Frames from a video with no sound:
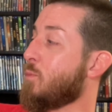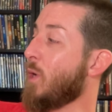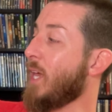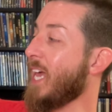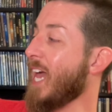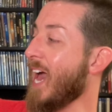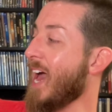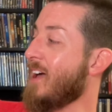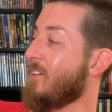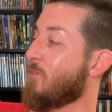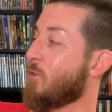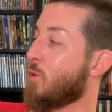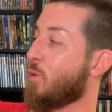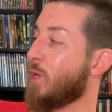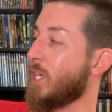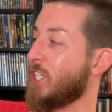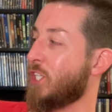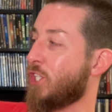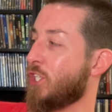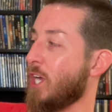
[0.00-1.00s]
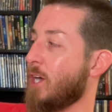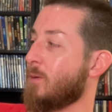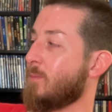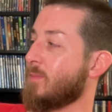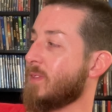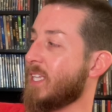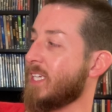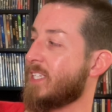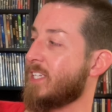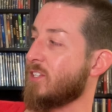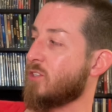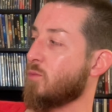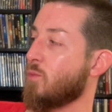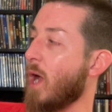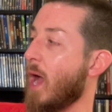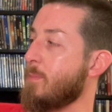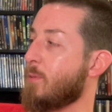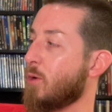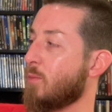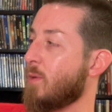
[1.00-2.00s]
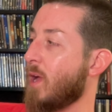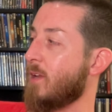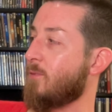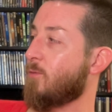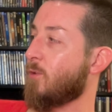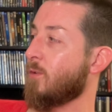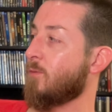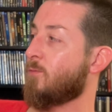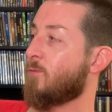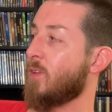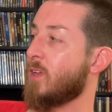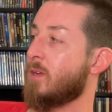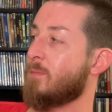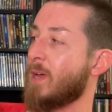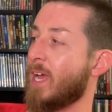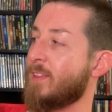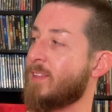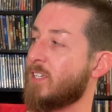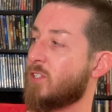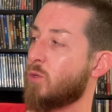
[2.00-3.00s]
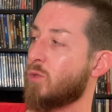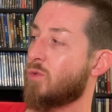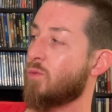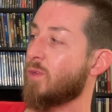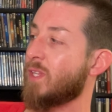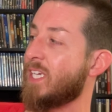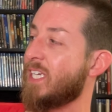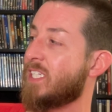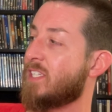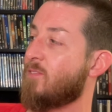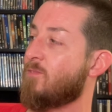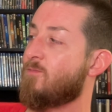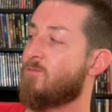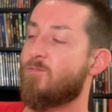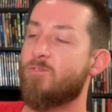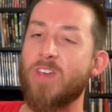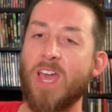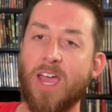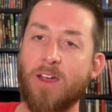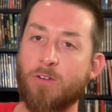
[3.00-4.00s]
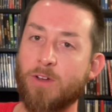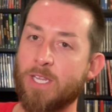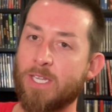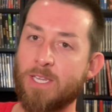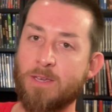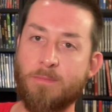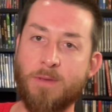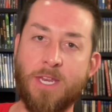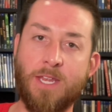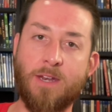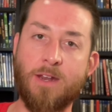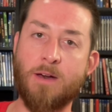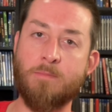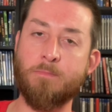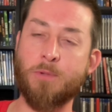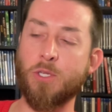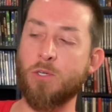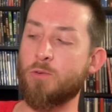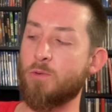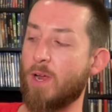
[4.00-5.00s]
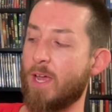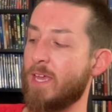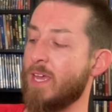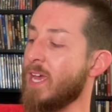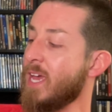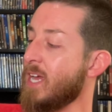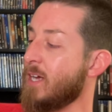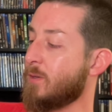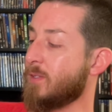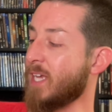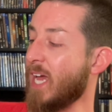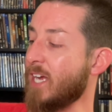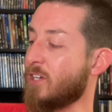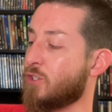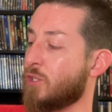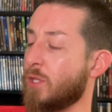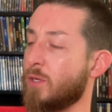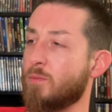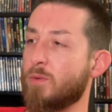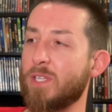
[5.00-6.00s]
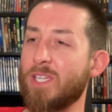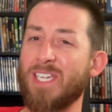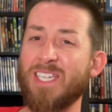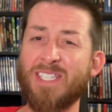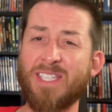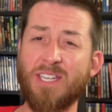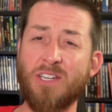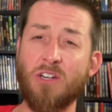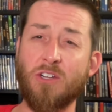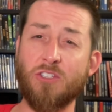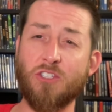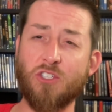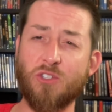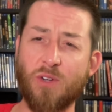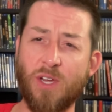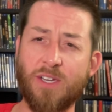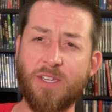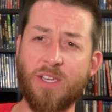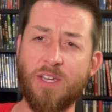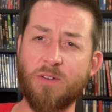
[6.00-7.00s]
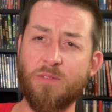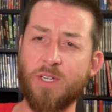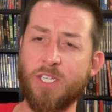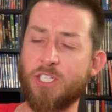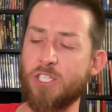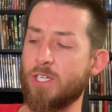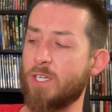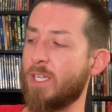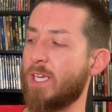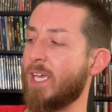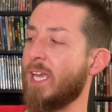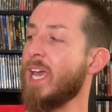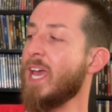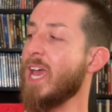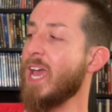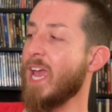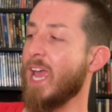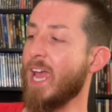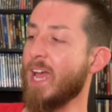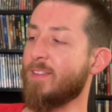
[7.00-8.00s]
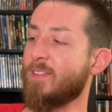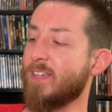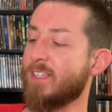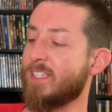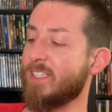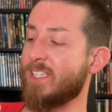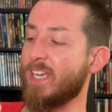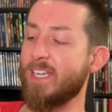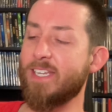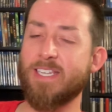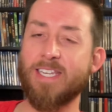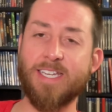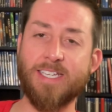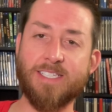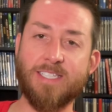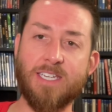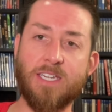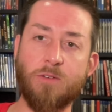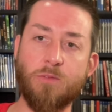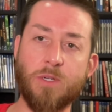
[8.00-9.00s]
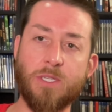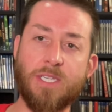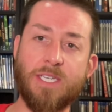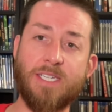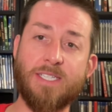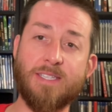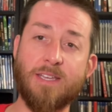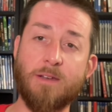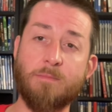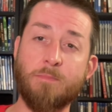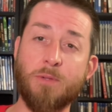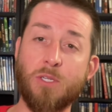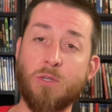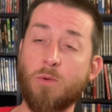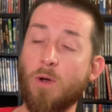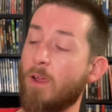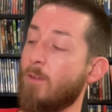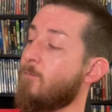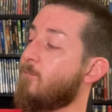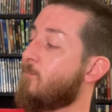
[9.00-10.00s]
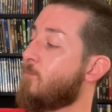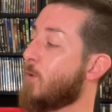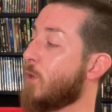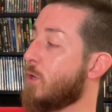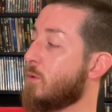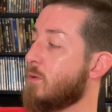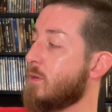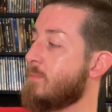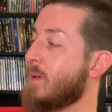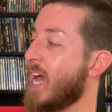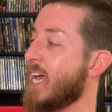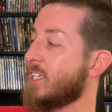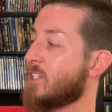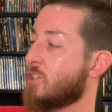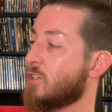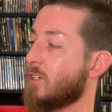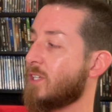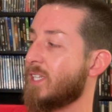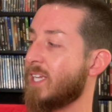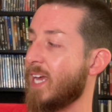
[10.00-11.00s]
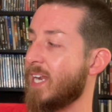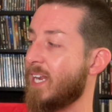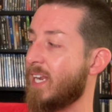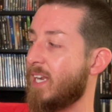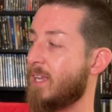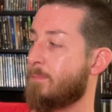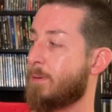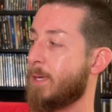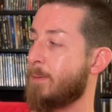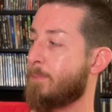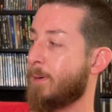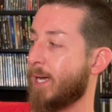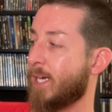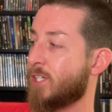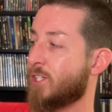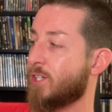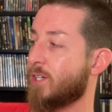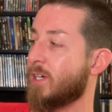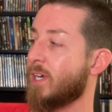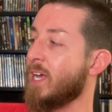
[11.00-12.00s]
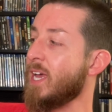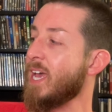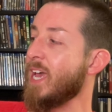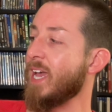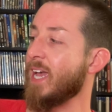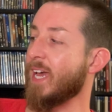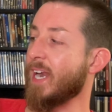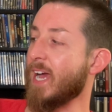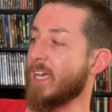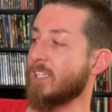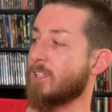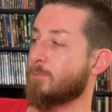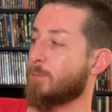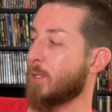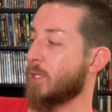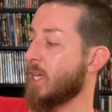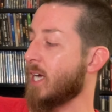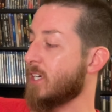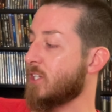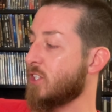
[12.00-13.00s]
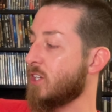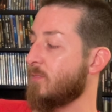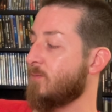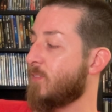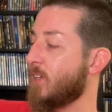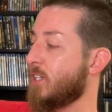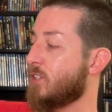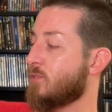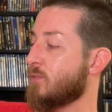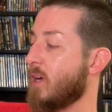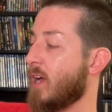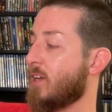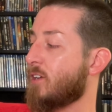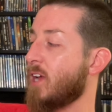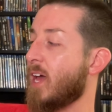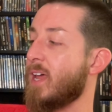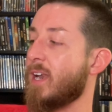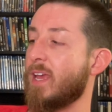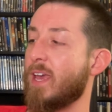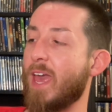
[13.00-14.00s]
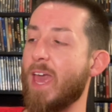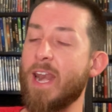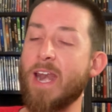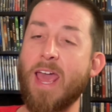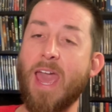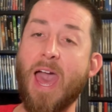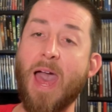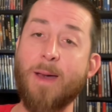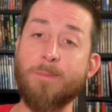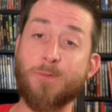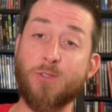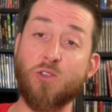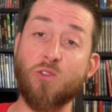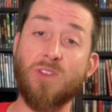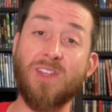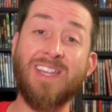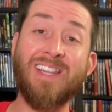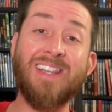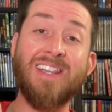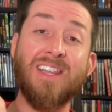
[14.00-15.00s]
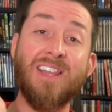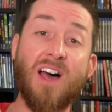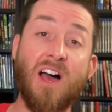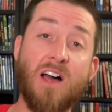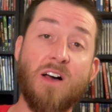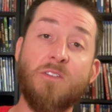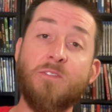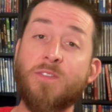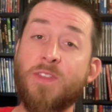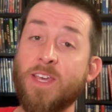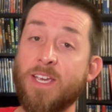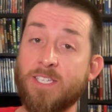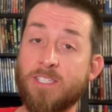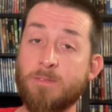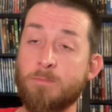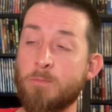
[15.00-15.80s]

we have Quiz Show. This is a Robert Redford film, and this was released very limited on Blu ray. It was actually released in Australia originally, and this is a Disney release on Blu ray. Full remastered 1080p picture. It has a production featurette on it, and I absolutely love this